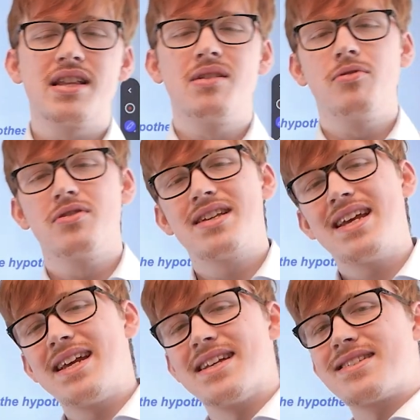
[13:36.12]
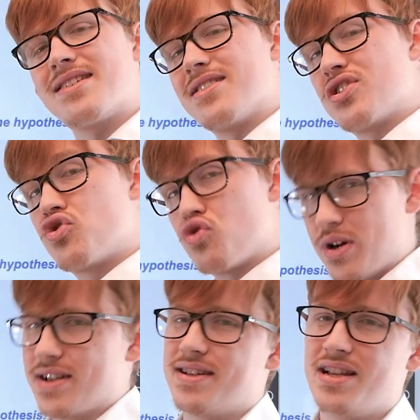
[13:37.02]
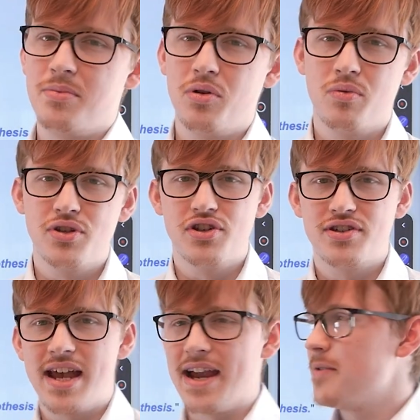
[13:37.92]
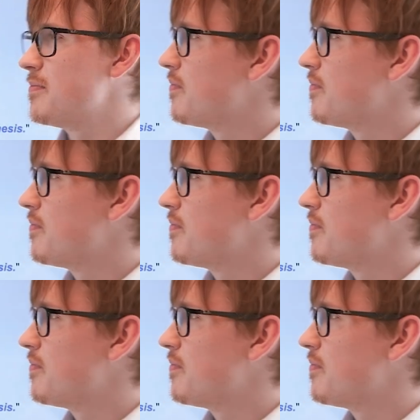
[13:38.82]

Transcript: syllables is the stressed syllable, would you say?